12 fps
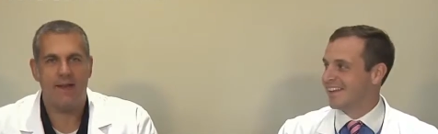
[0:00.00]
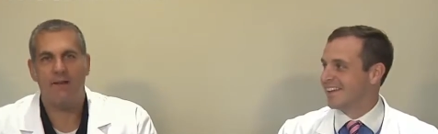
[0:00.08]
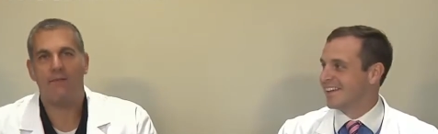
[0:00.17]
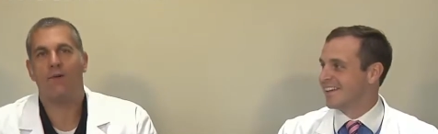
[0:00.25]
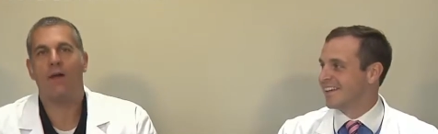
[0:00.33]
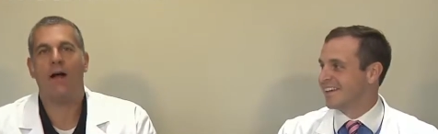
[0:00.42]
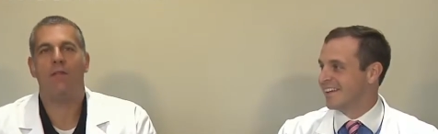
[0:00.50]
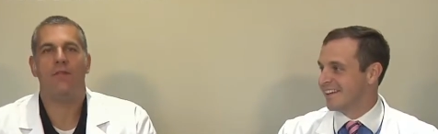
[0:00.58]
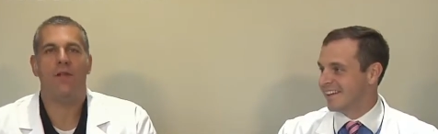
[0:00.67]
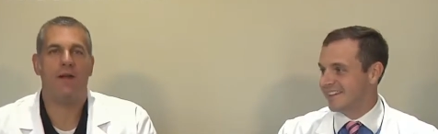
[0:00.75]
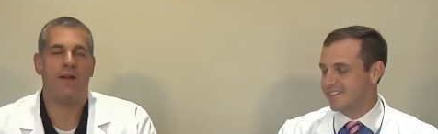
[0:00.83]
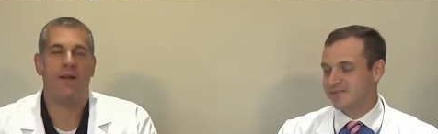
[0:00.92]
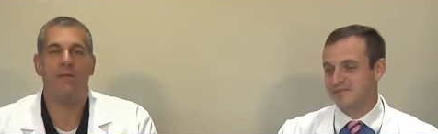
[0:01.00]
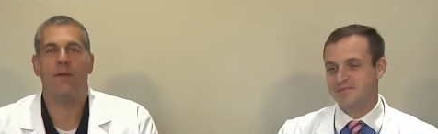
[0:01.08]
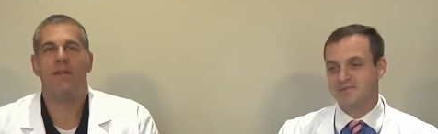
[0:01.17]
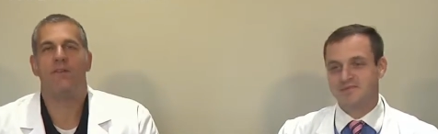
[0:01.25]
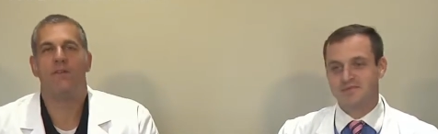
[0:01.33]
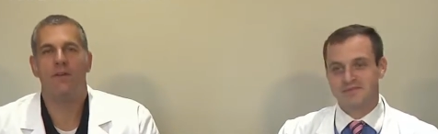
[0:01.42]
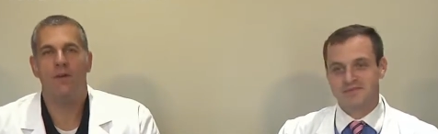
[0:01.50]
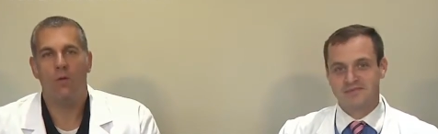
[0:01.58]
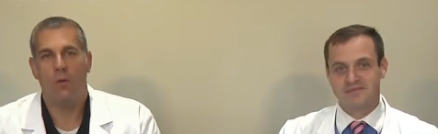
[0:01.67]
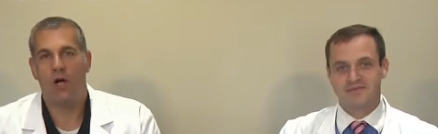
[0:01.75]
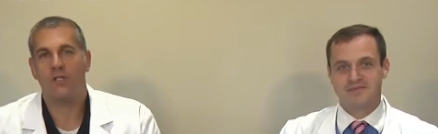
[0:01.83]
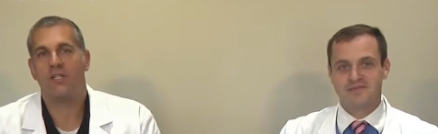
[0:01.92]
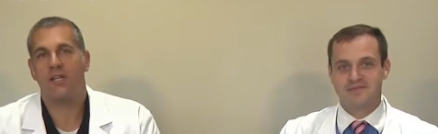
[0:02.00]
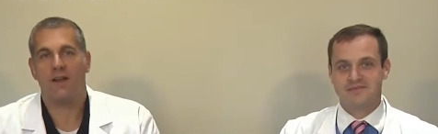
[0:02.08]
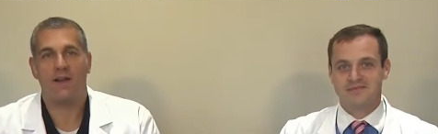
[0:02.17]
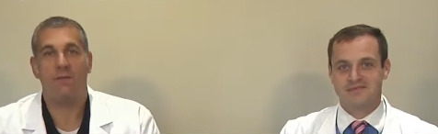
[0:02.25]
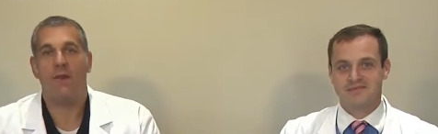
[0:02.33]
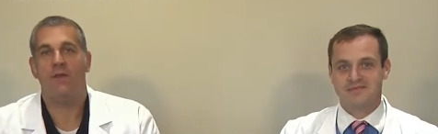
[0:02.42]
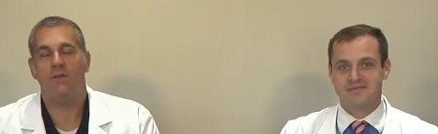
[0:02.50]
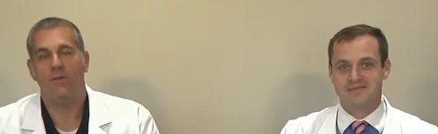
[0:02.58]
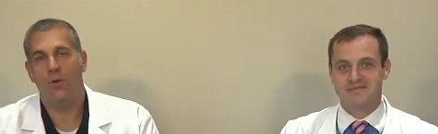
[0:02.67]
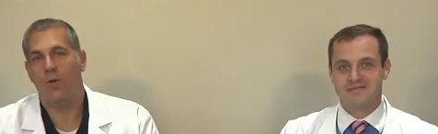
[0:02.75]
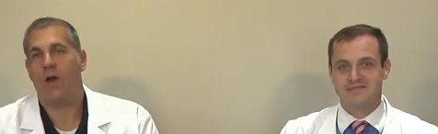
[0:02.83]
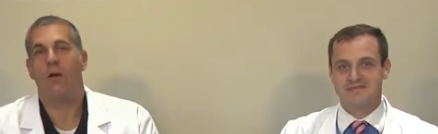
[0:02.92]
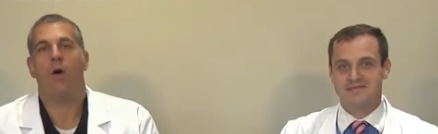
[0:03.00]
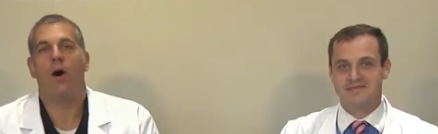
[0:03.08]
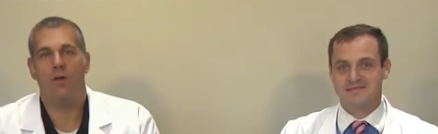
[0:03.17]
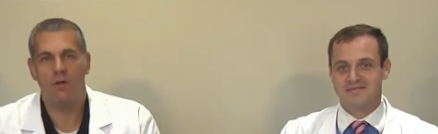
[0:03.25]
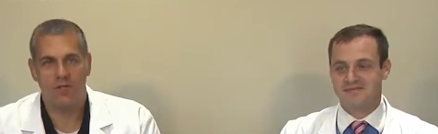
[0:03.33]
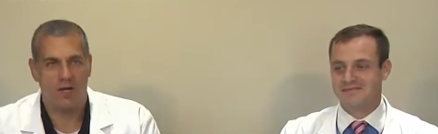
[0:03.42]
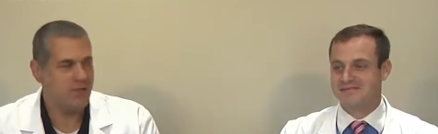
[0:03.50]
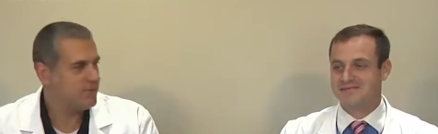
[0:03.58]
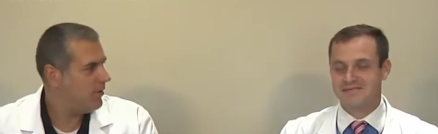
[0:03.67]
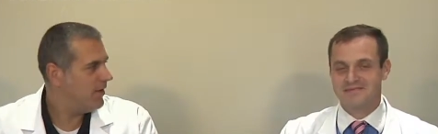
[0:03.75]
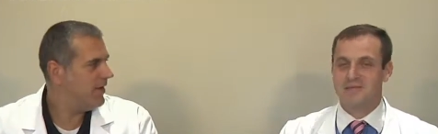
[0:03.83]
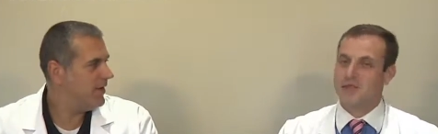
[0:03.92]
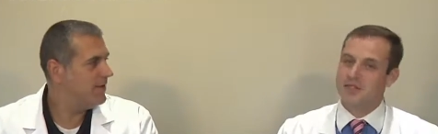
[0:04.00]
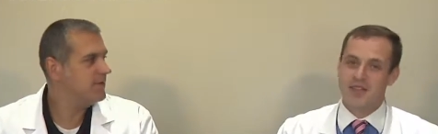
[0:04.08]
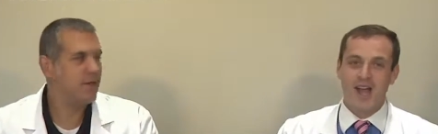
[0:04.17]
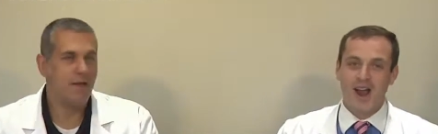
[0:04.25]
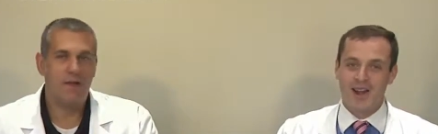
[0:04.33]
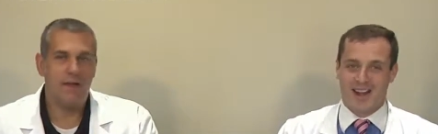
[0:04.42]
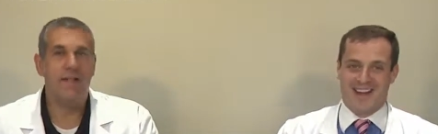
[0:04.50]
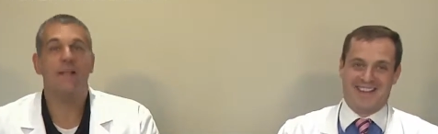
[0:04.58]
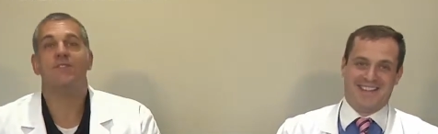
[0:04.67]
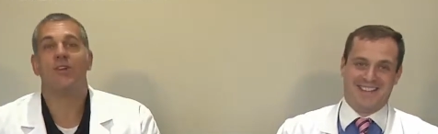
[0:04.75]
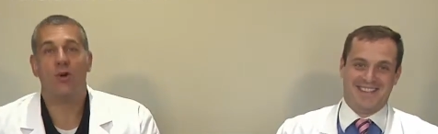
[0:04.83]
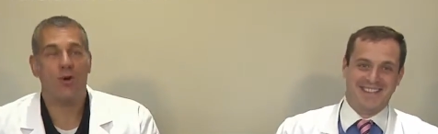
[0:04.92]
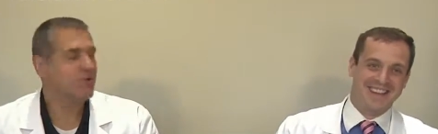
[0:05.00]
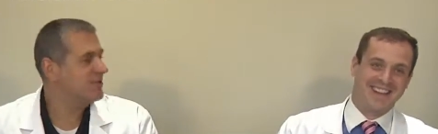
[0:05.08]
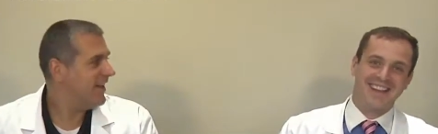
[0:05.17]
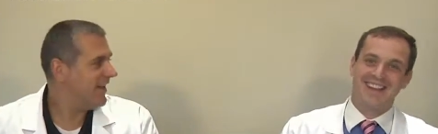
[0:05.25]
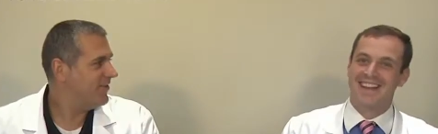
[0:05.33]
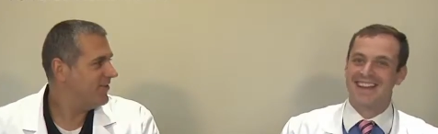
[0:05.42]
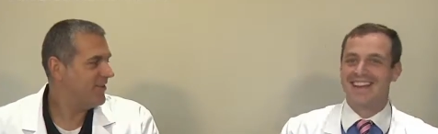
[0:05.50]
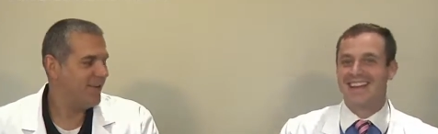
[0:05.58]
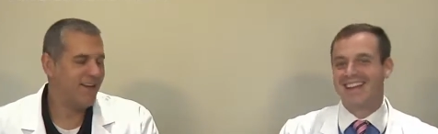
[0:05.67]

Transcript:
Speaker 1: And if you're out there and I've made you watching and I've made you do and I apologize. But it We're is, sorry. It is the gold standard.